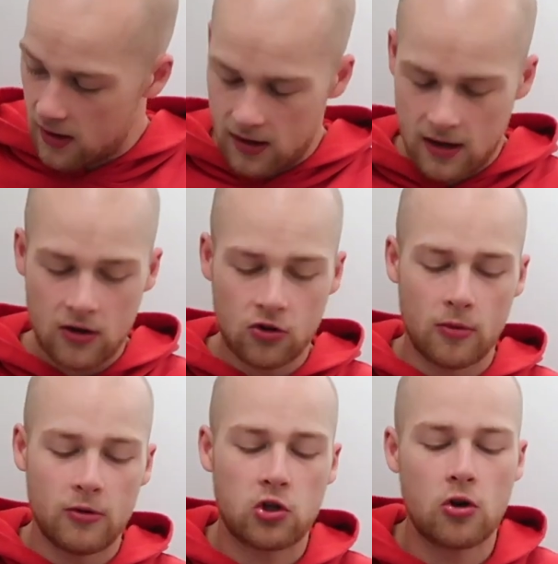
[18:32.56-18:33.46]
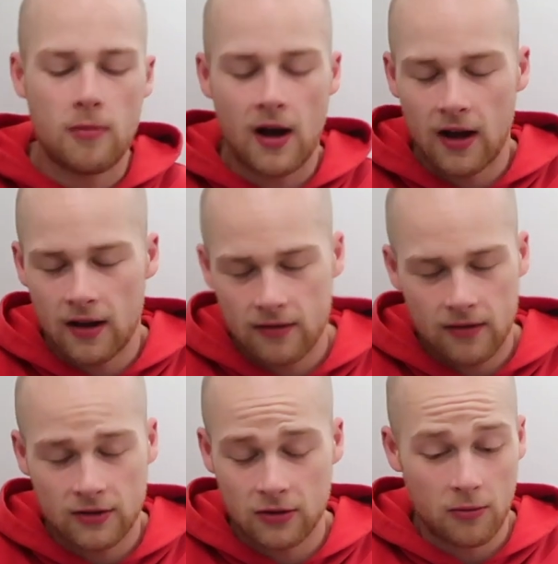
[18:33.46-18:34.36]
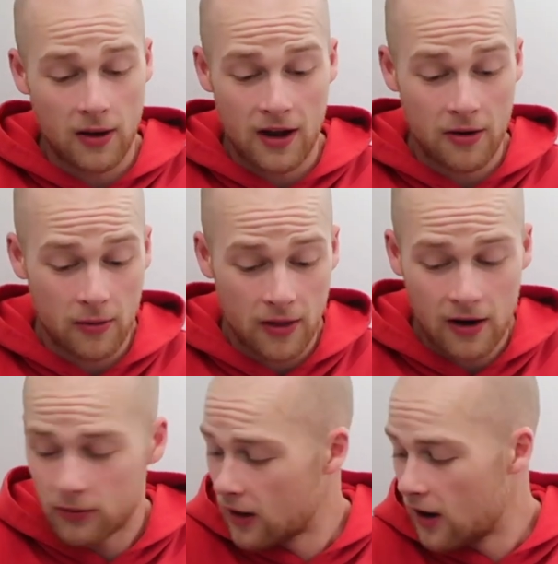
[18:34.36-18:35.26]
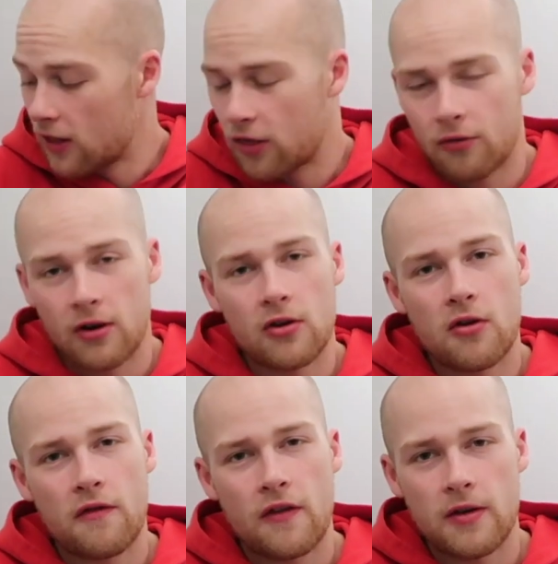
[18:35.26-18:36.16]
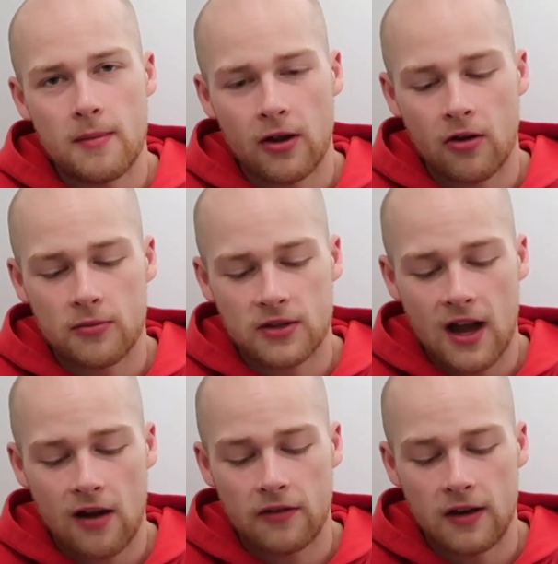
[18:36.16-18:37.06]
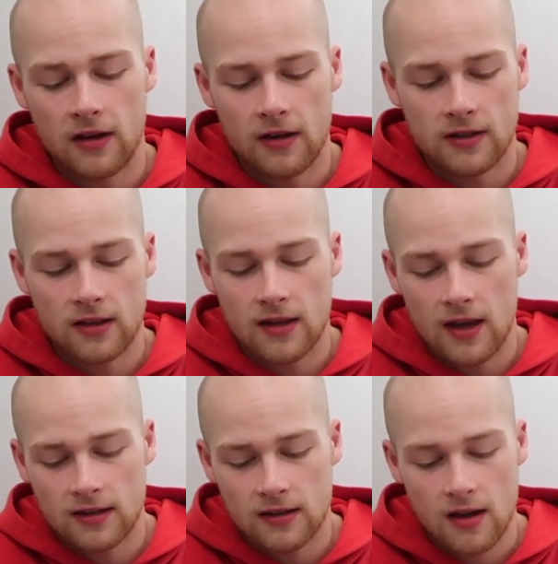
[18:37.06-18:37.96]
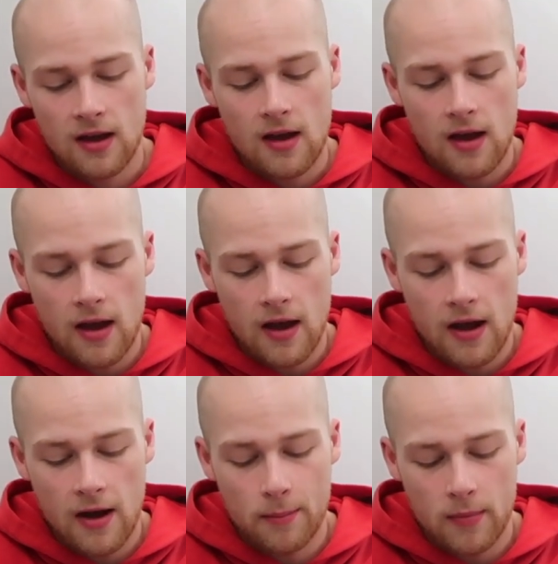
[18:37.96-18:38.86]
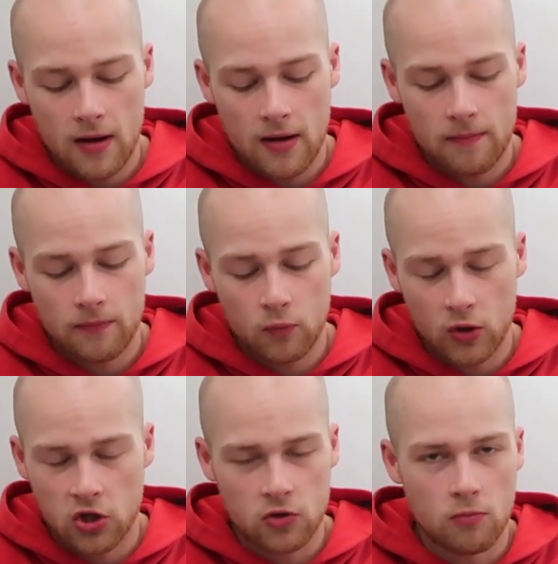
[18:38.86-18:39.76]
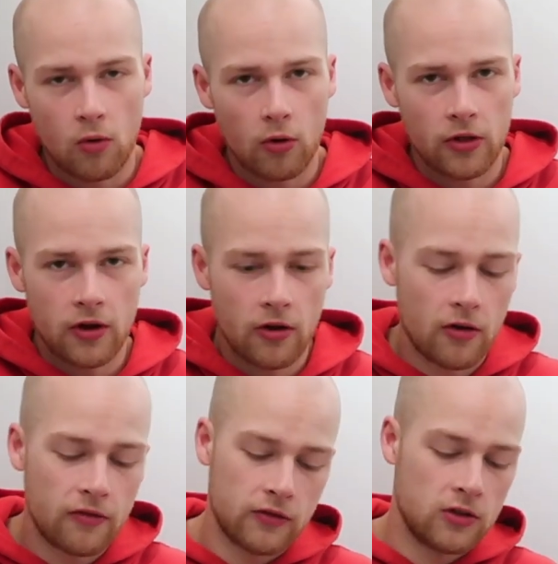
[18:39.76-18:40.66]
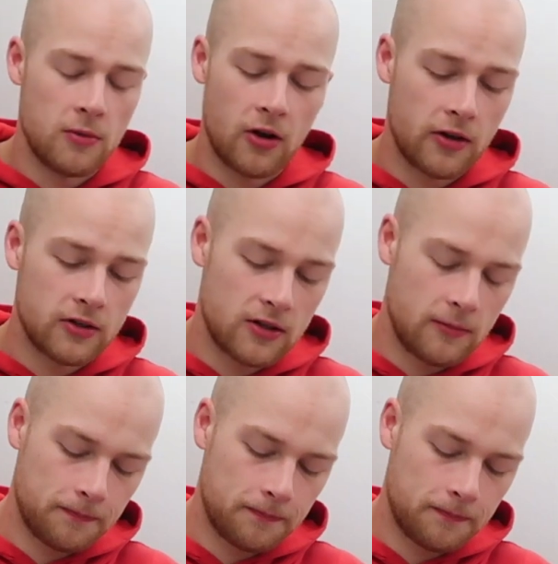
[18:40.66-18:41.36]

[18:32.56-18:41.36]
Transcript: in a double scoop, I don't know why I had it without, 350 milligrams of caffeine is in this, which is more than enough, to be honest.